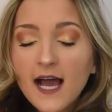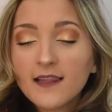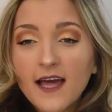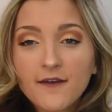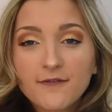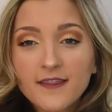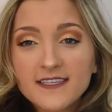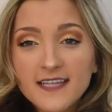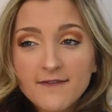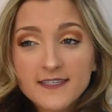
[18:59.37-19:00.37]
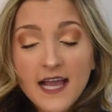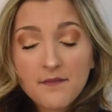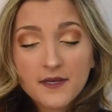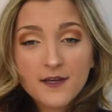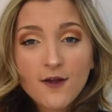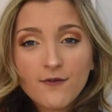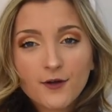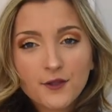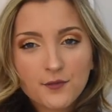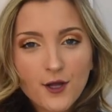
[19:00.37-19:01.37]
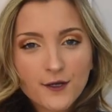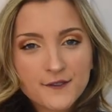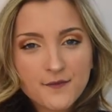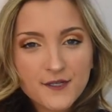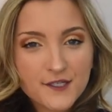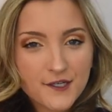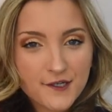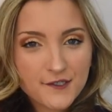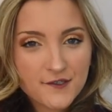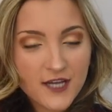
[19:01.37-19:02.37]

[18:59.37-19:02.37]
A lot of fun stuff is happening over on the blog, so be sure to